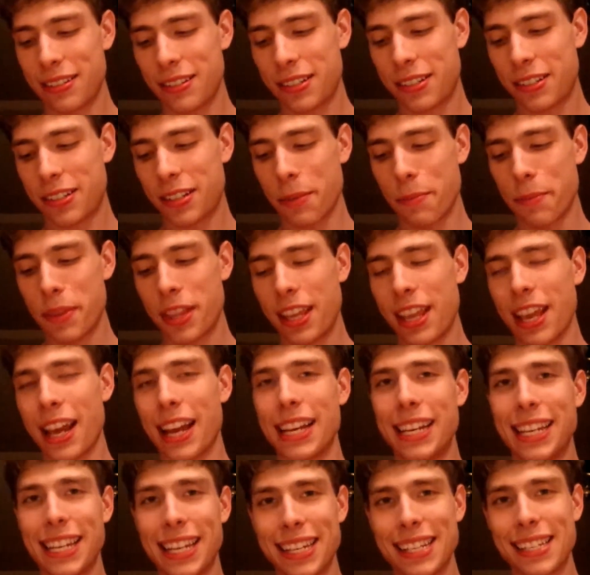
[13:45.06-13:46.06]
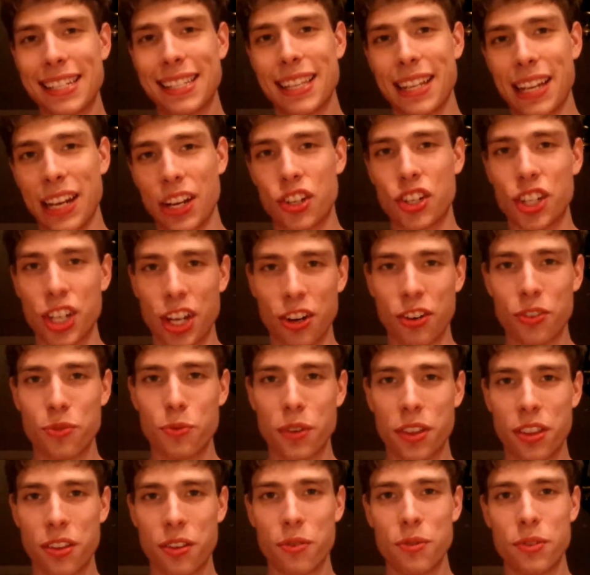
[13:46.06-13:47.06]
some of the ideas that I shared
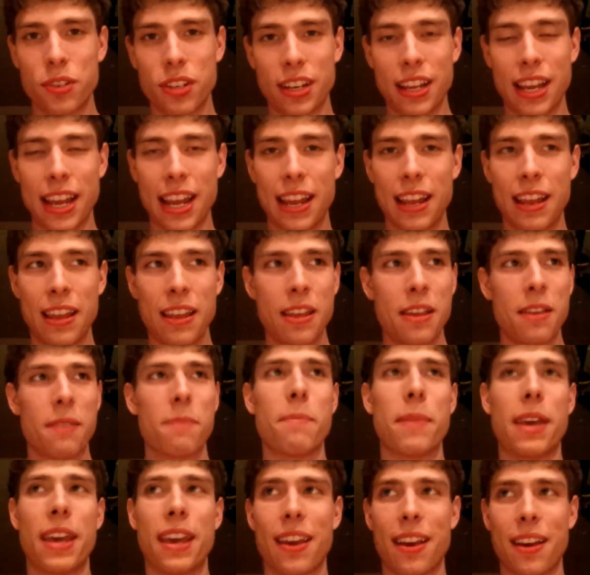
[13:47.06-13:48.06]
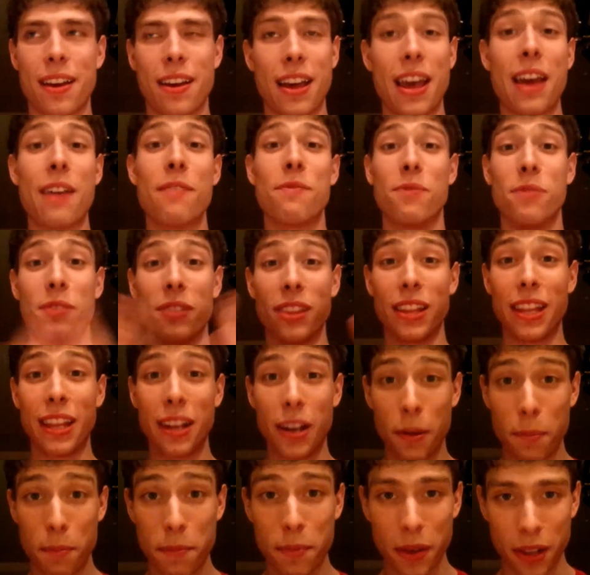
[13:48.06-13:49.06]
with you today may have lit
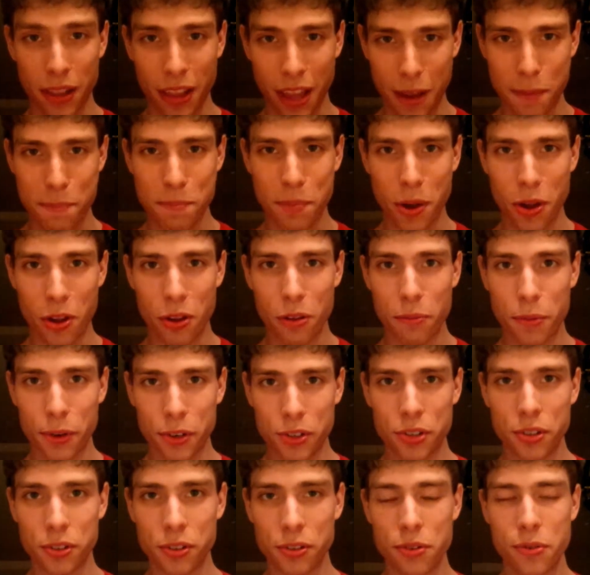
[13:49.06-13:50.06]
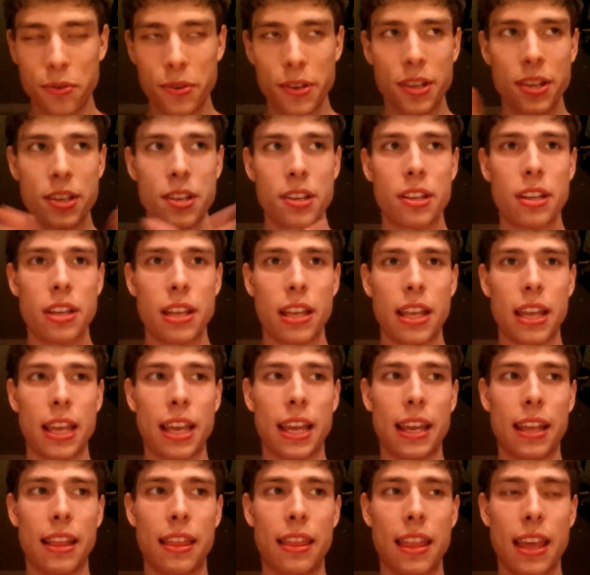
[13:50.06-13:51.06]
up a light bulb or two,
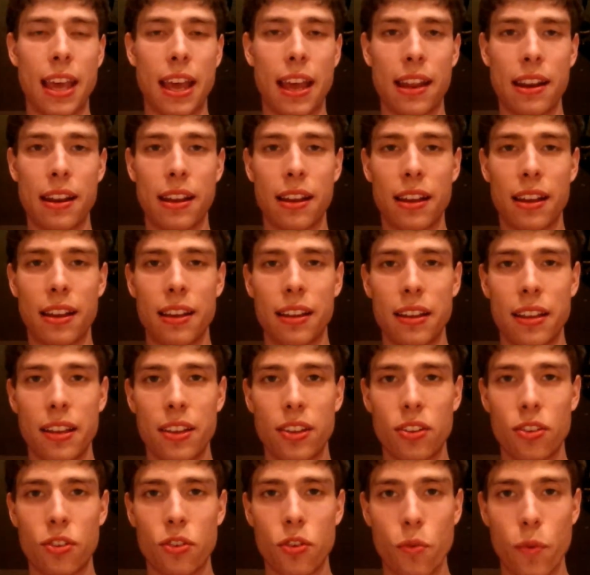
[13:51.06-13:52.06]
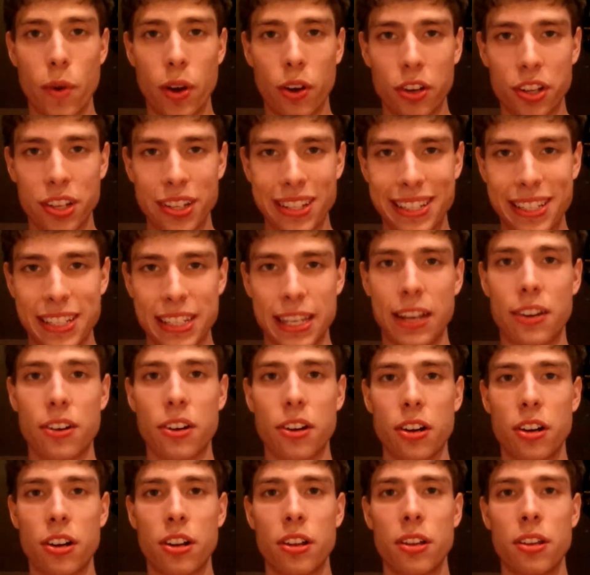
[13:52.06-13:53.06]
and that you will
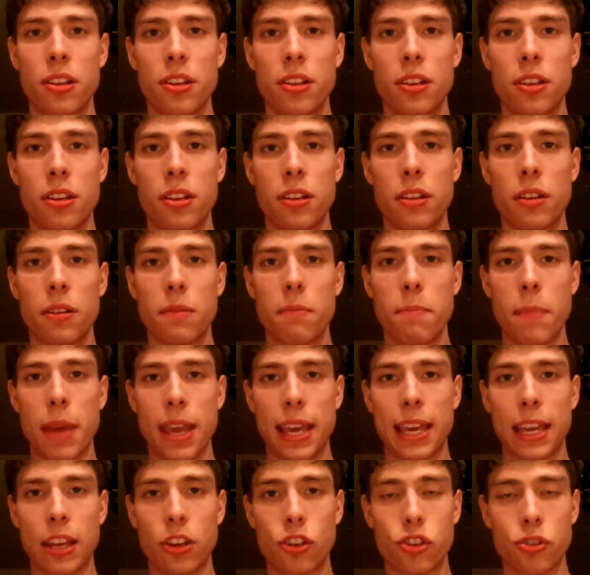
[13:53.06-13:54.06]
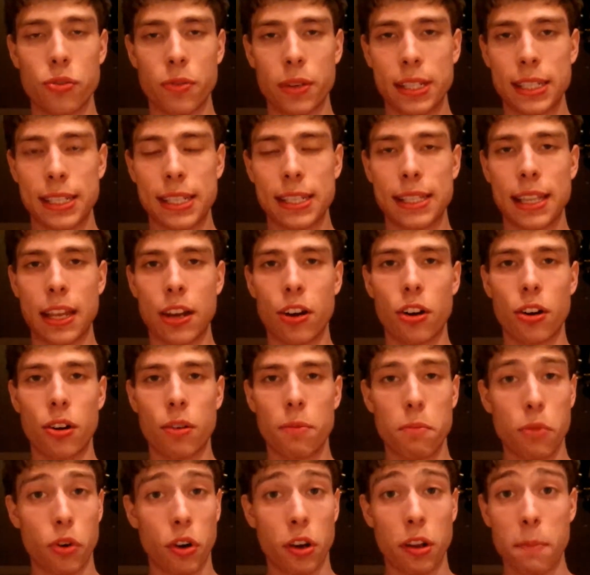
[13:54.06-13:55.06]
consider making choices that are
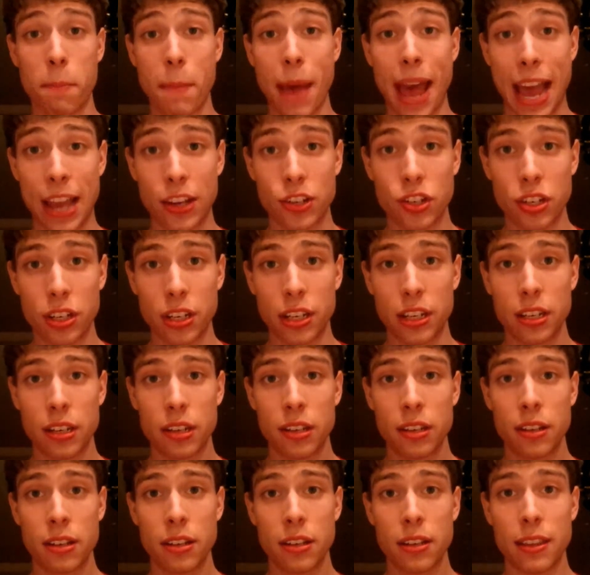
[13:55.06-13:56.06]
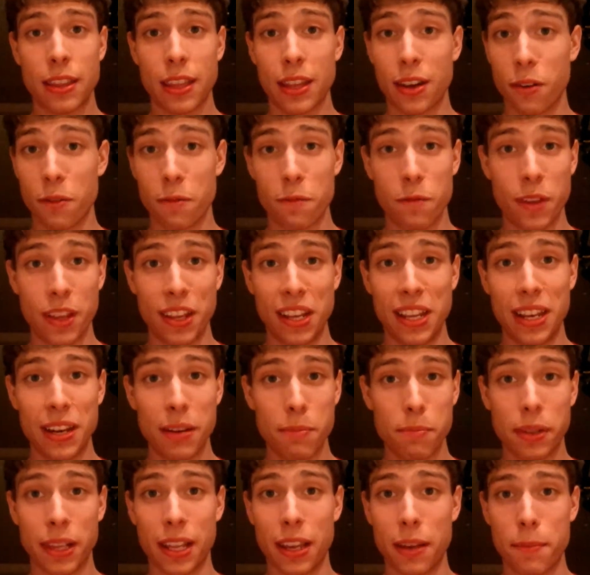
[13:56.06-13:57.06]
more compassionate, that are vegan
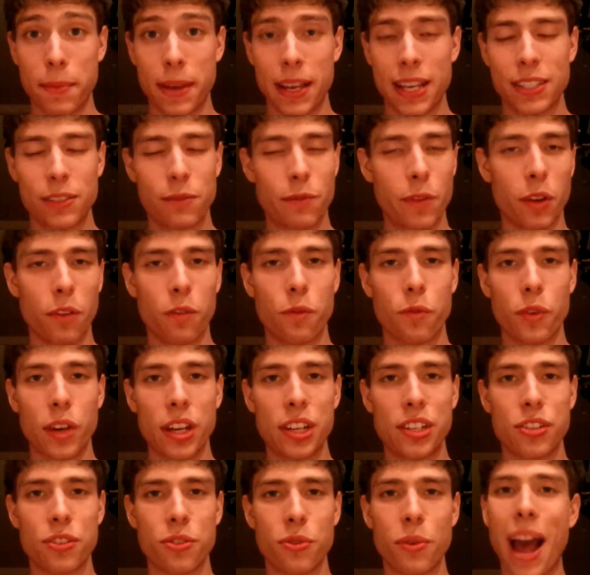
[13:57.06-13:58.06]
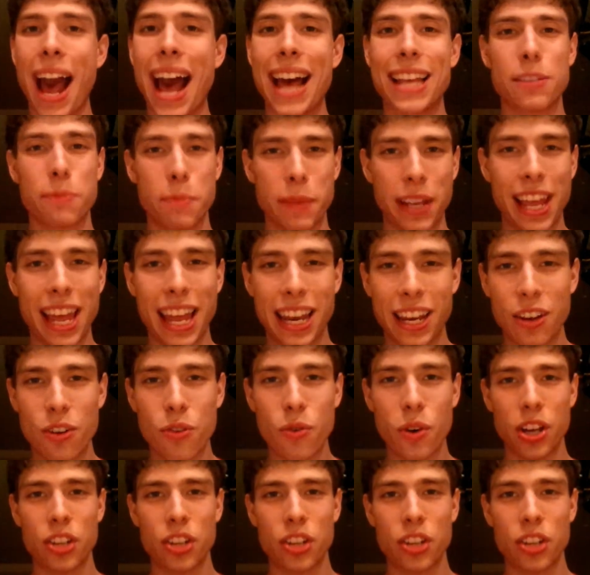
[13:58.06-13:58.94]
and plant-based. Feel free to ask me any